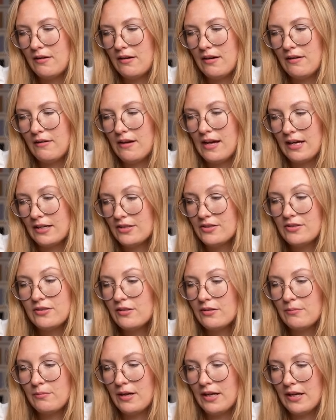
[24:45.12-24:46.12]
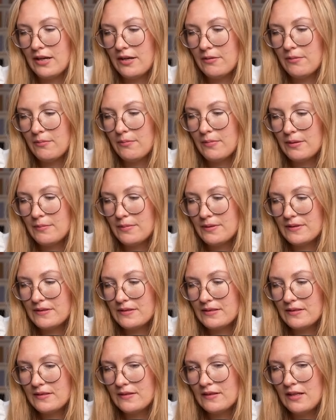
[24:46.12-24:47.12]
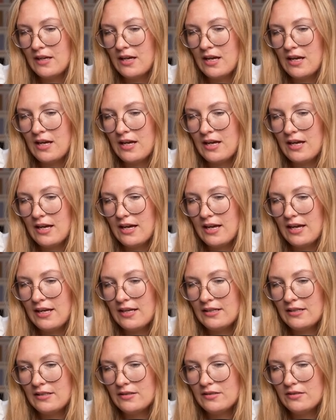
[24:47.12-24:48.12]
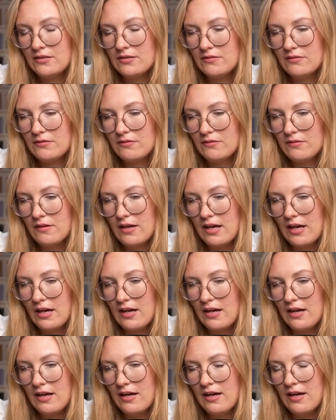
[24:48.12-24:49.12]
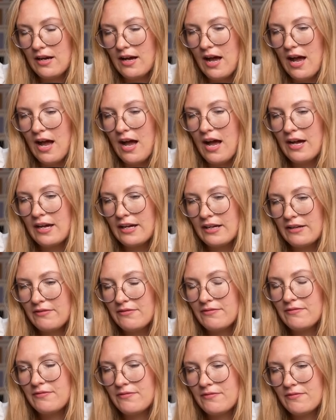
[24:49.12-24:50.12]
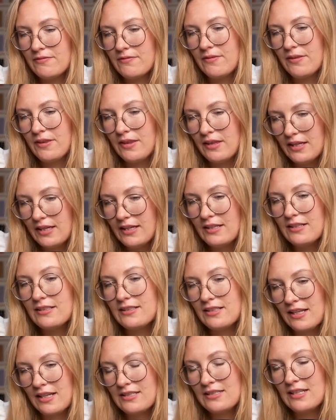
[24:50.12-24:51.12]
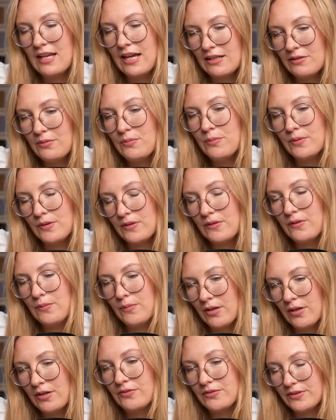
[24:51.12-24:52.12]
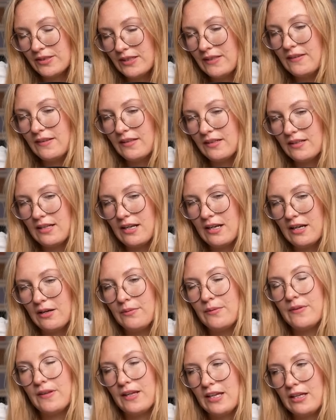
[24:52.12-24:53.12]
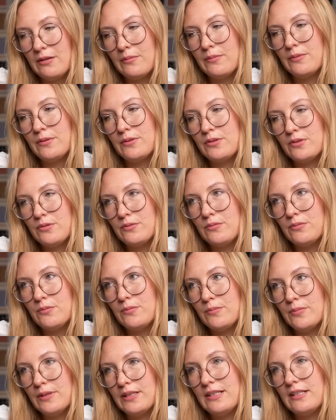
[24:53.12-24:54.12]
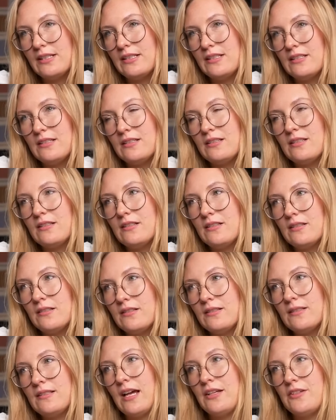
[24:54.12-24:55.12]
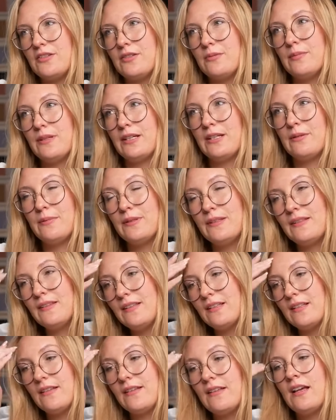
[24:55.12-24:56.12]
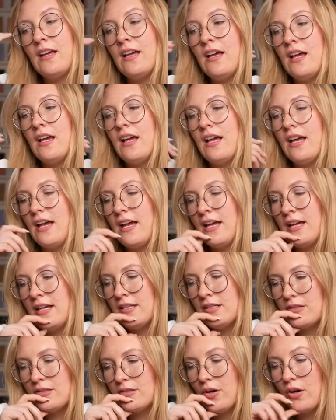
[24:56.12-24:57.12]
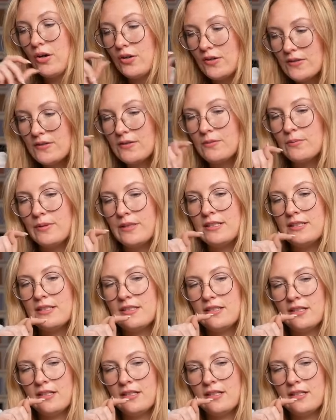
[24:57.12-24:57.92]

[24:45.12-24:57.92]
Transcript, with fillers: action in my, my business. And I think that that was one reason that I was able to build such a big business and also build